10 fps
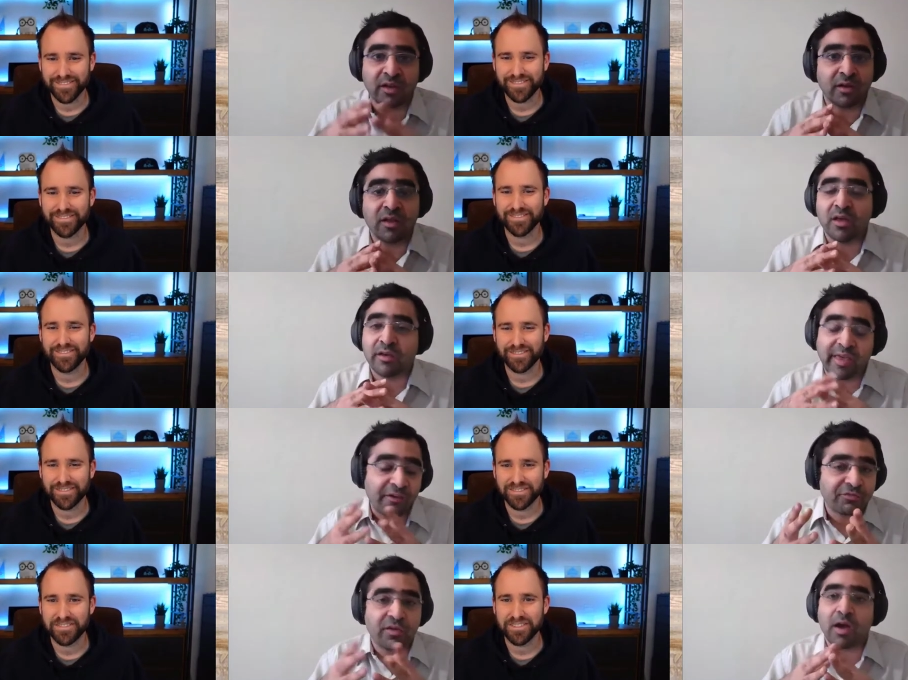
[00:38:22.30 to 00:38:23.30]
Speaker 1: and
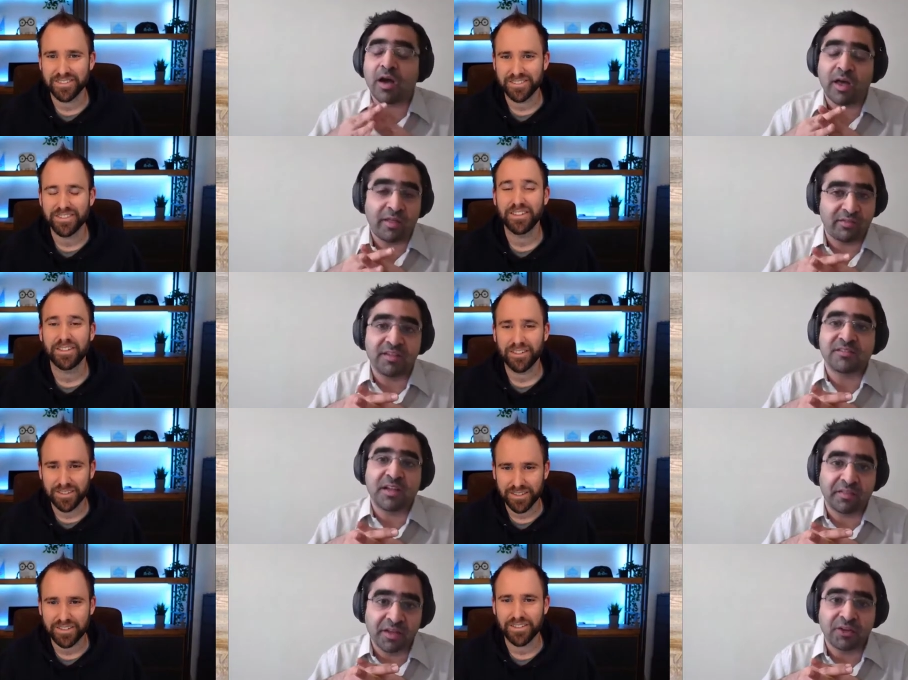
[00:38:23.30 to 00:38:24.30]
Kafka and things
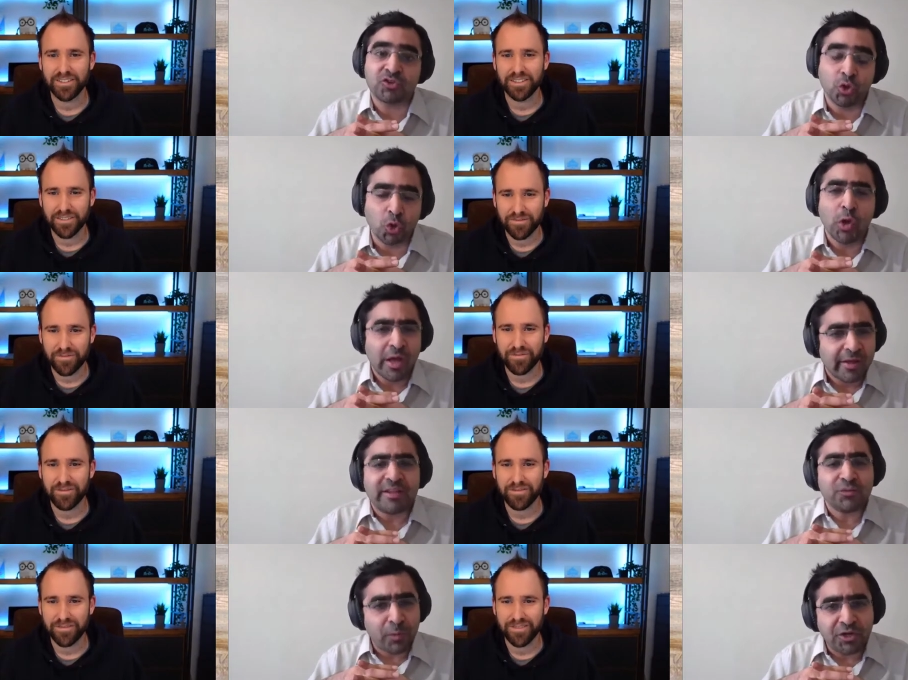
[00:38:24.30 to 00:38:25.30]
like that. So
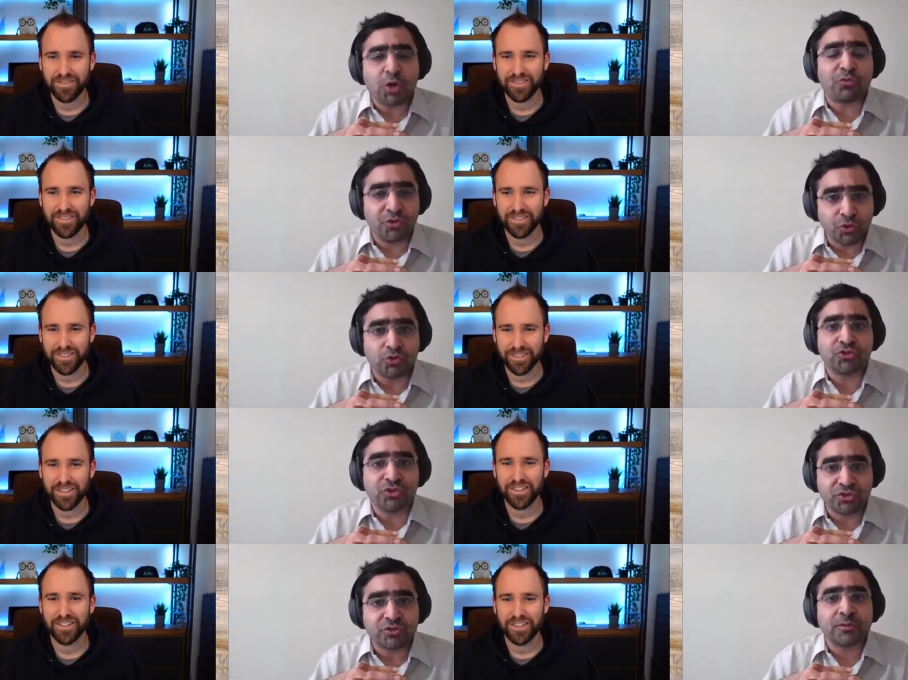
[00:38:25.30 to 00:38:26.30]
there's plenty of
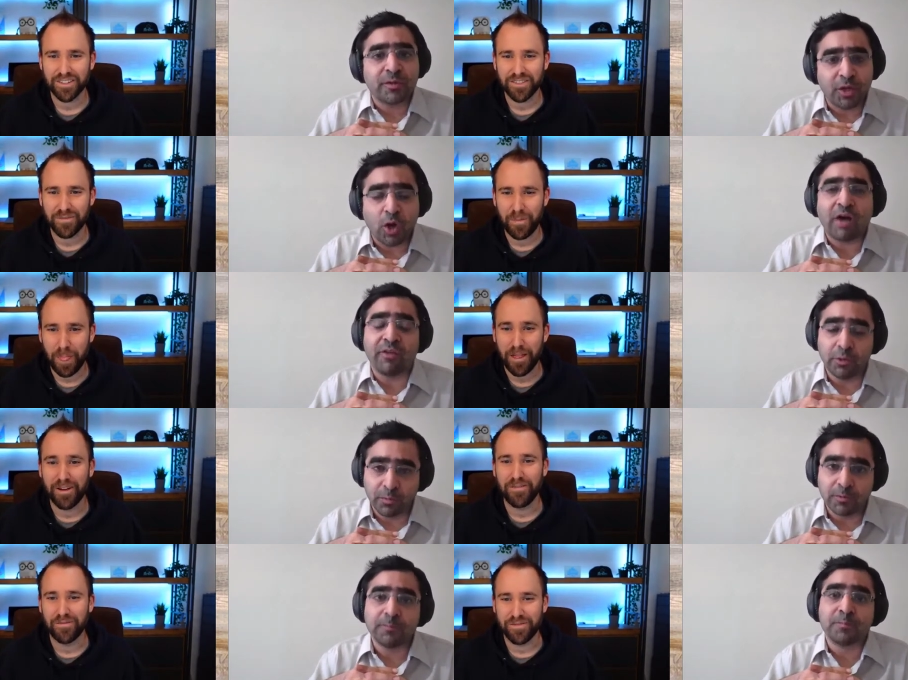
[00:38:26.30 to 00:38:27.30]
resources, you know,
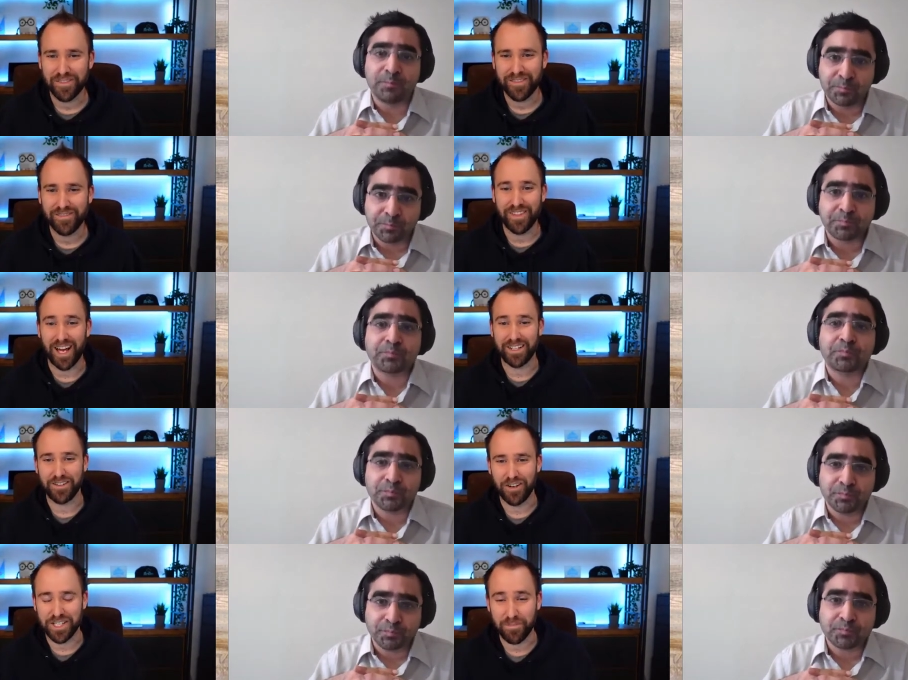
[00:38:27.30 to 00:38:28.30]
available.
Speaker 2: That is
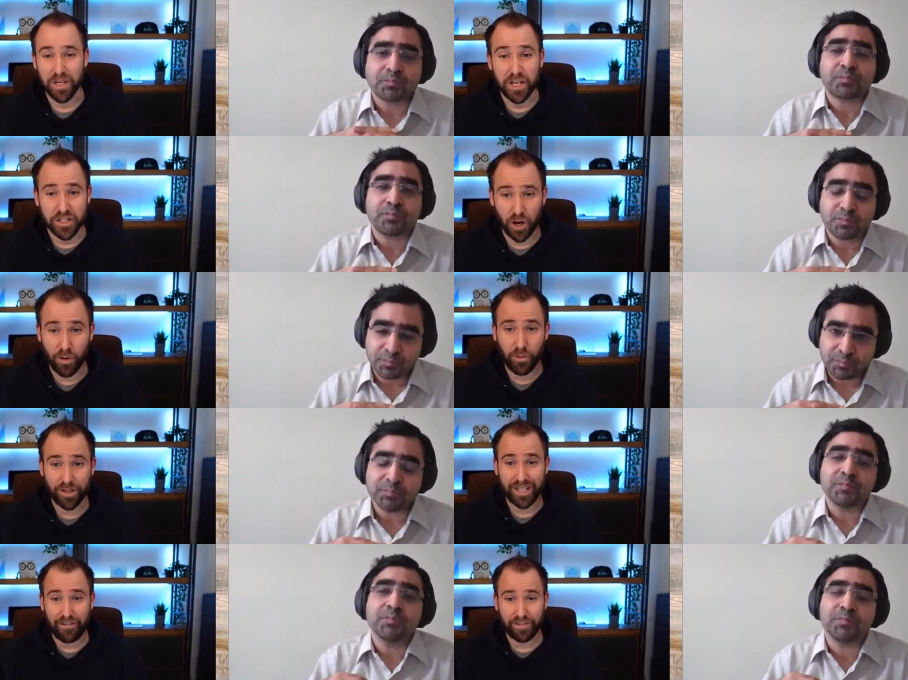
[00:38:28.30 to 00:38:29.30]
awesome. So we
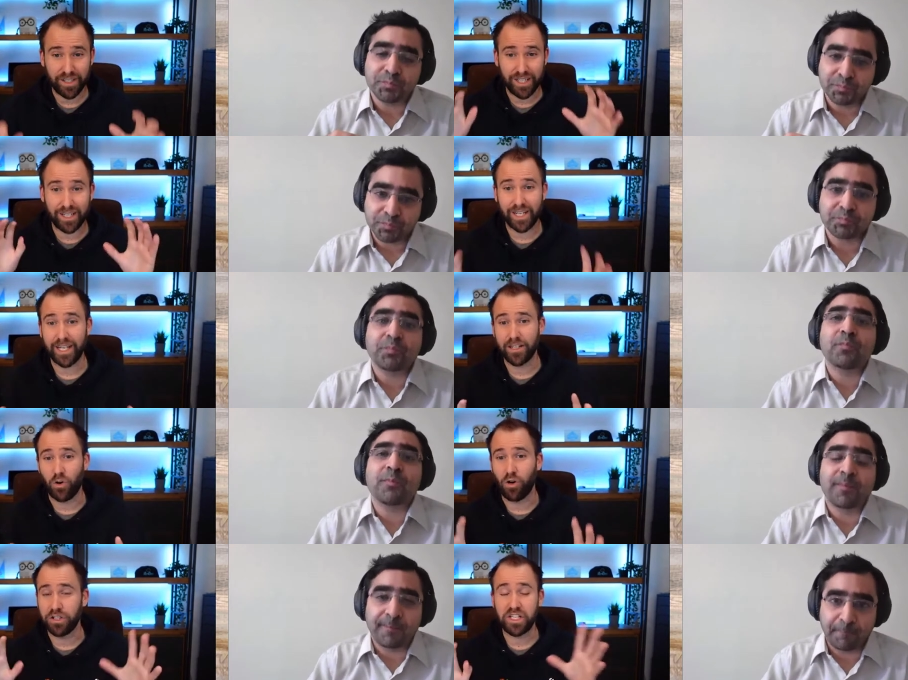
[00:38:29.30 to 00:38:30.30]
will definitely link
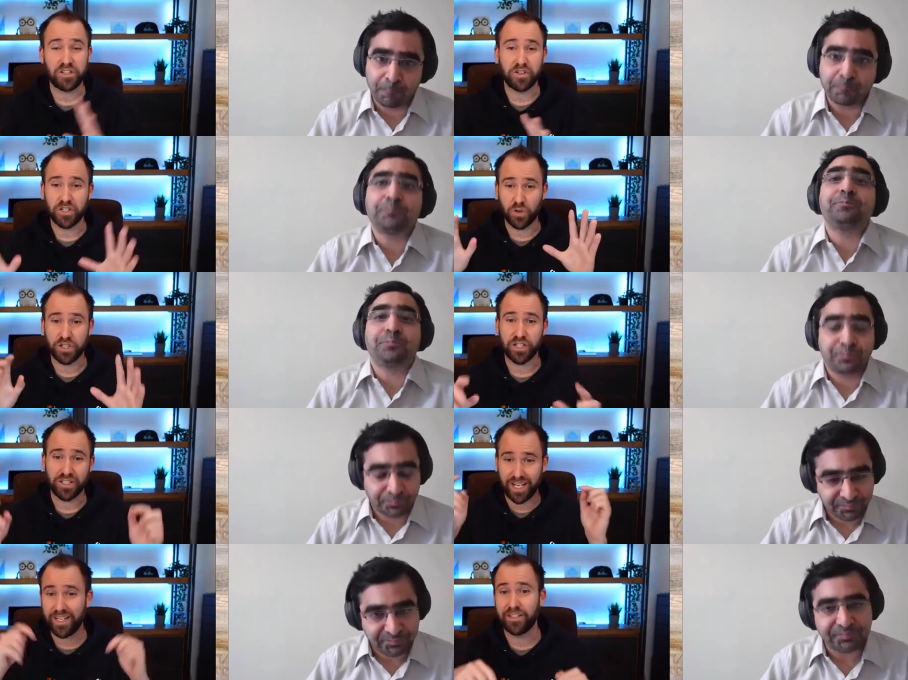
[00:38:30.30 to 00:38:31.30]
all these resources
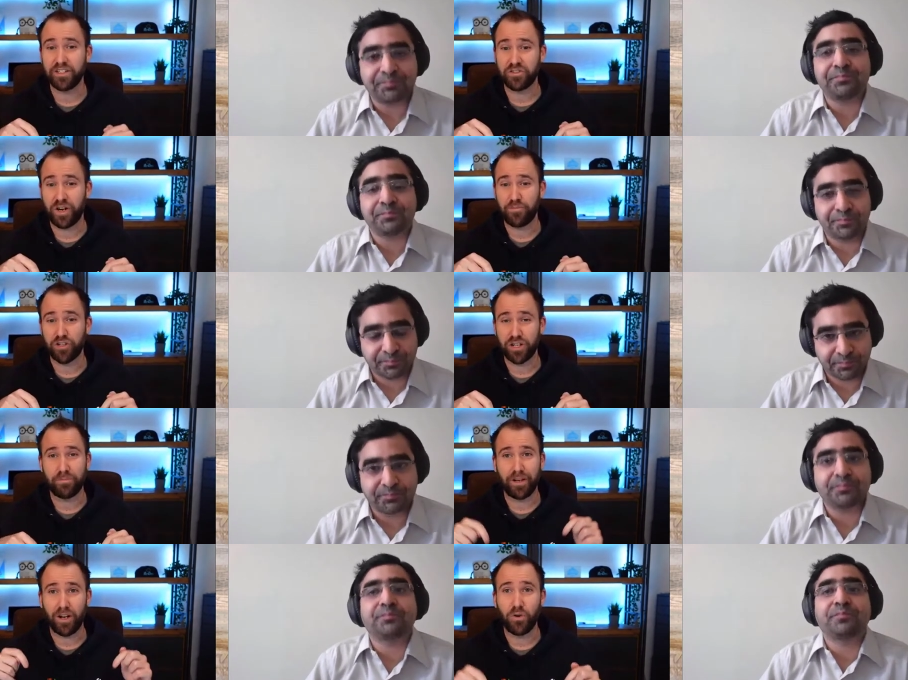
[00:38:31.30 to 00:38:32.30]
in the description
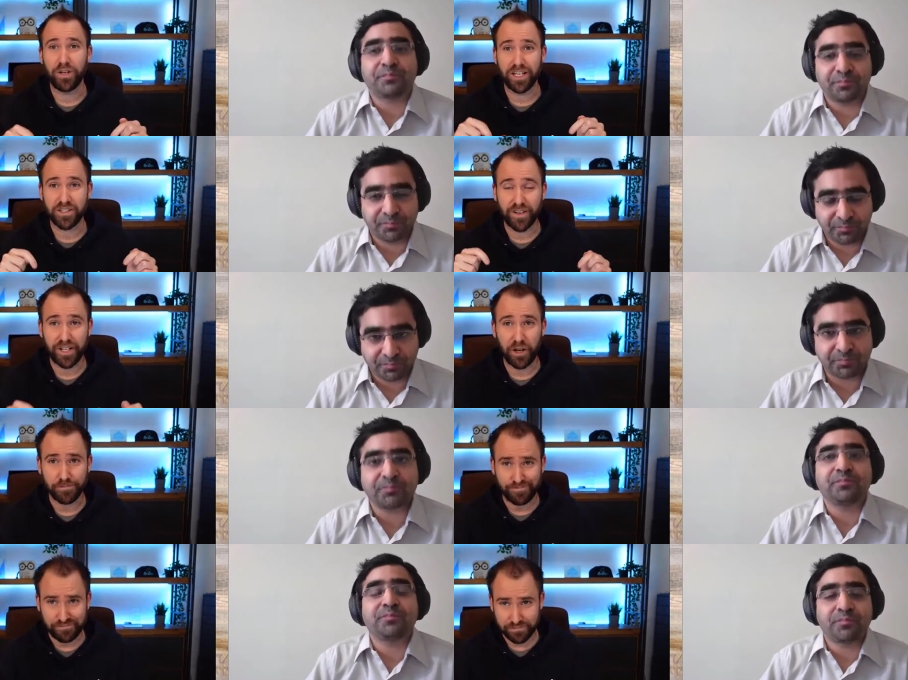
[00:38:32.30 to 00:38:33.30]
below this
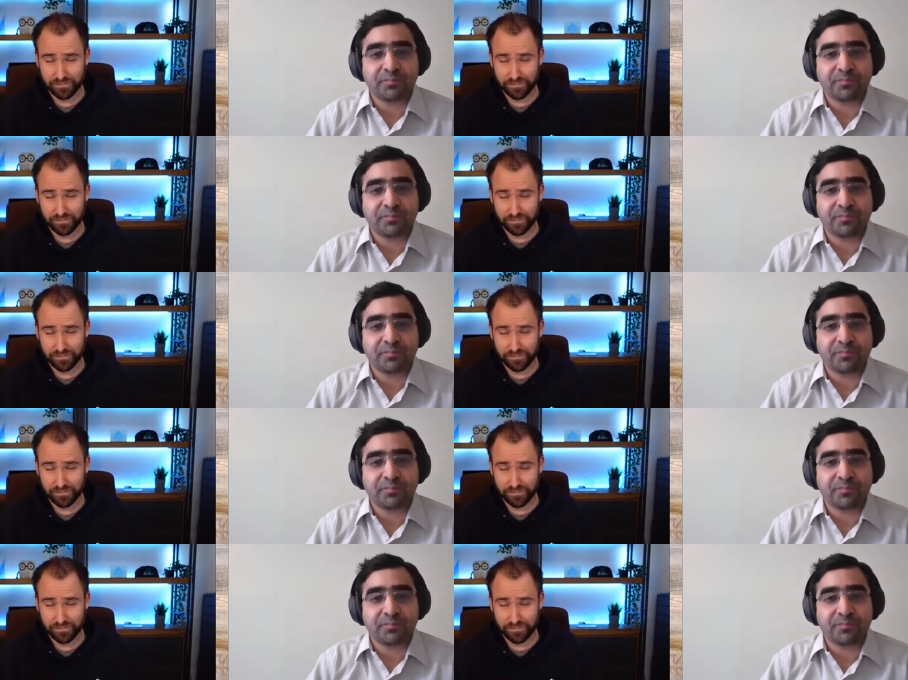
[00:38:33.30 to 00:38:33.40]
video.